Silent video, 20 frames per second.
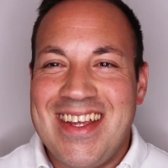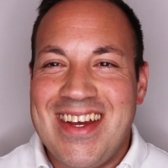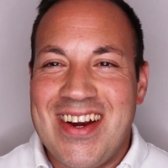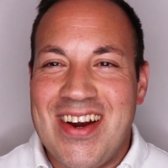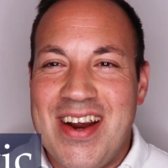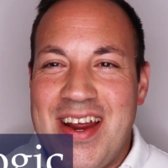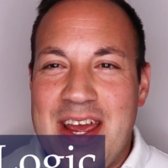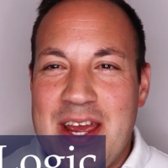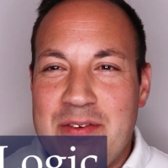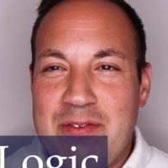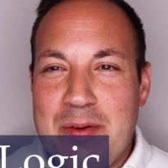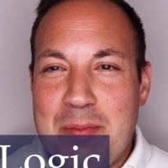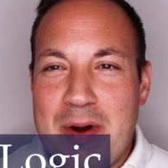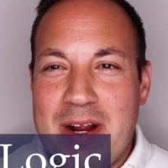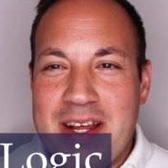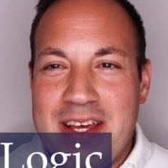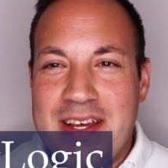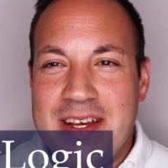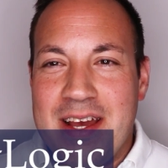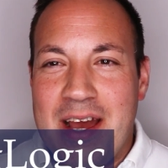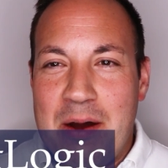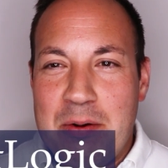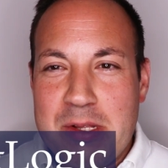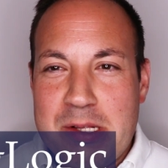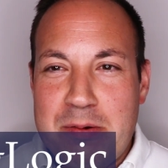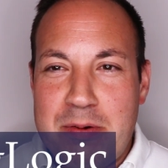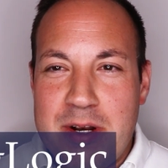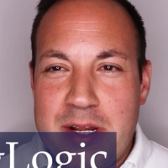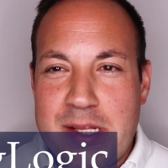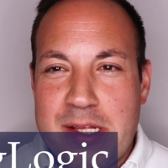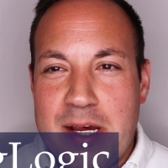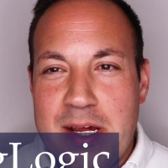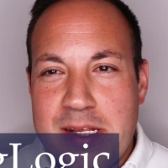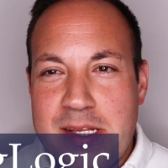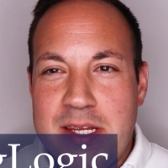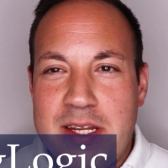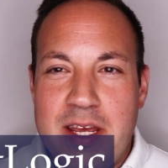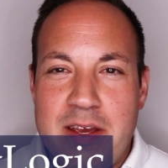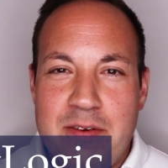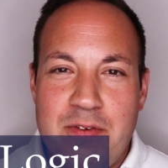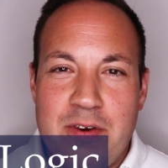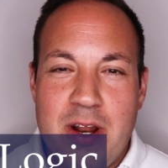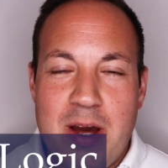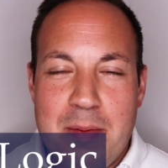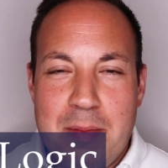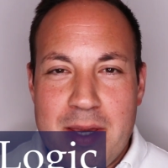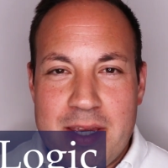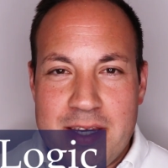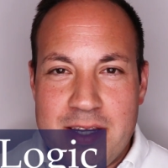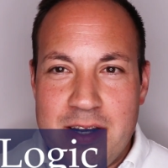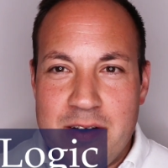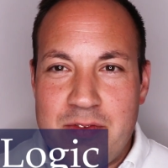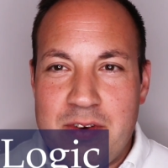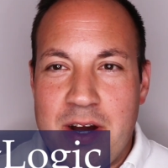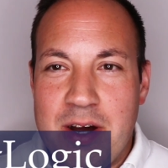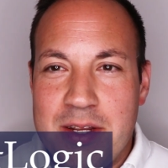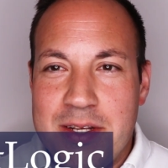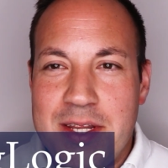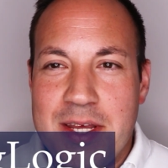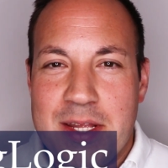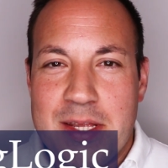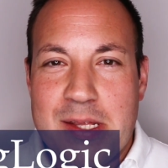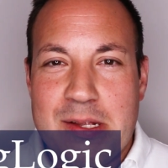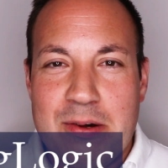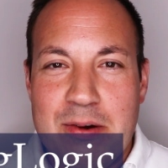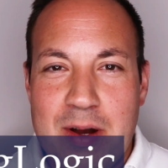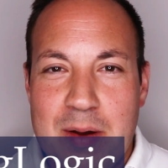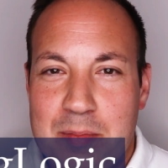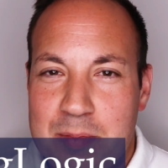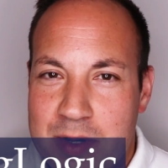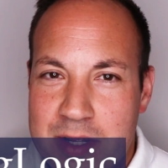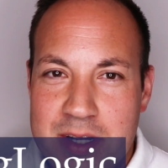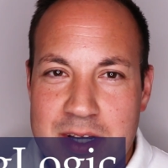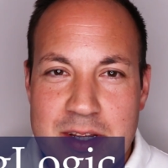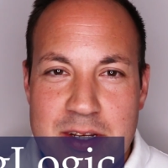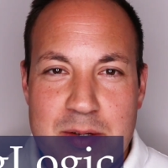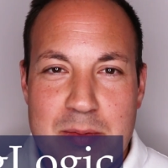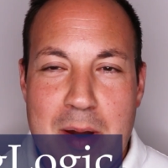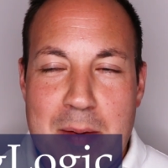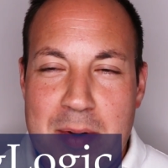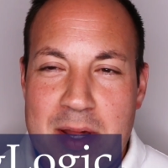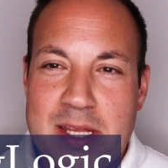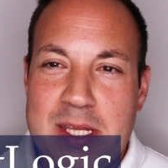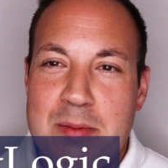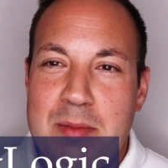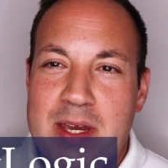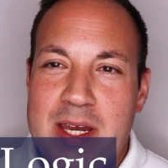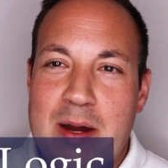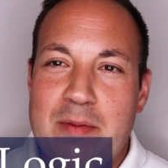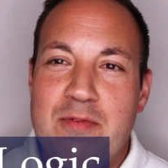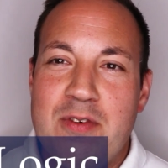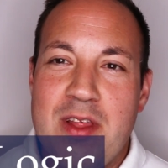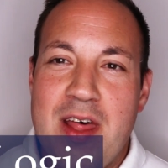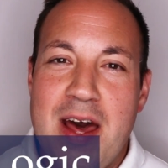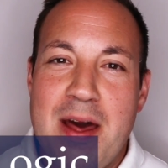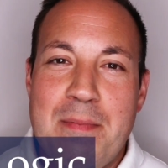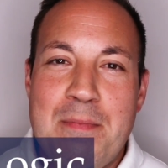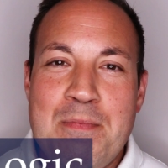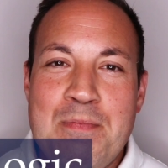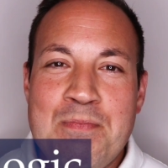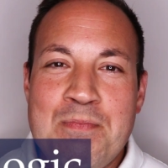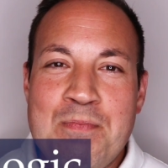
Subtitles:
All right, hey everybody. I was criticized today for not making enough content, so I'm gonna do my best to make up for that.